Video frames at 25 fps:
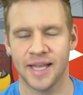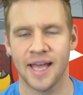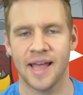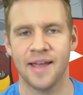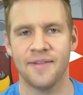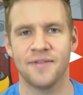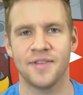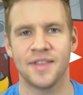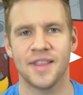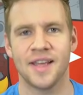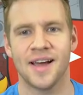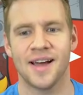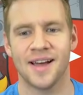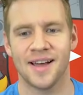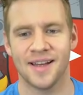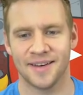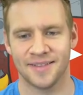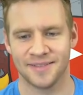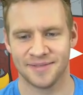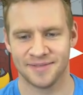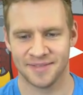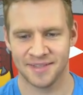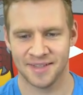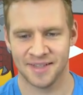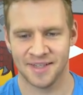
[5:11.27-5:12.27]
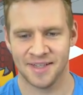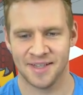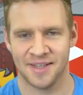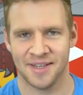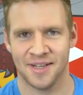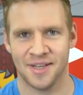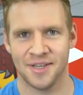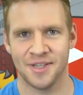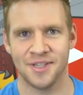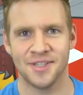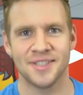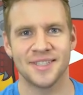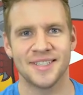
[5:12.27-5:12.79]
came for the art
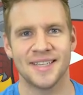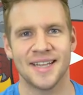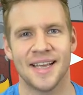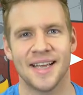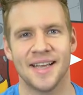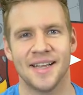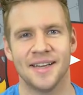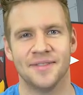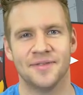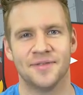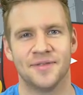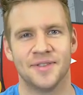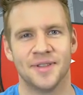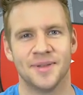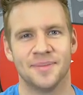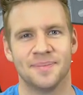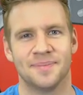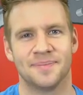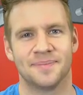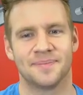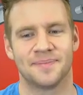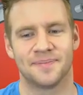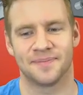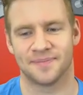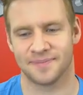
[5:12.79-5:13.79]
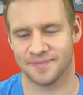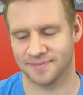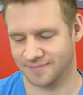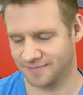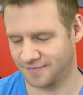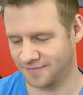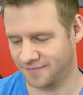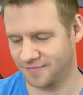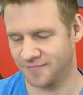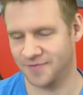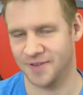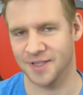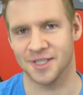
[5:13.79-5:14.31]
and you stayed for the
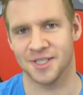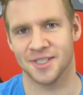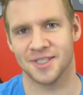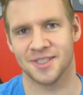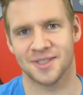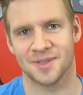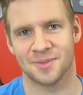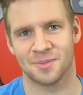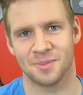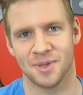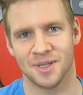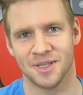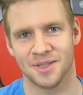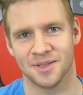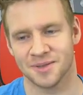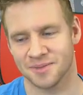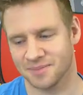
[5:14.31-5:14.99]
fidget spinners.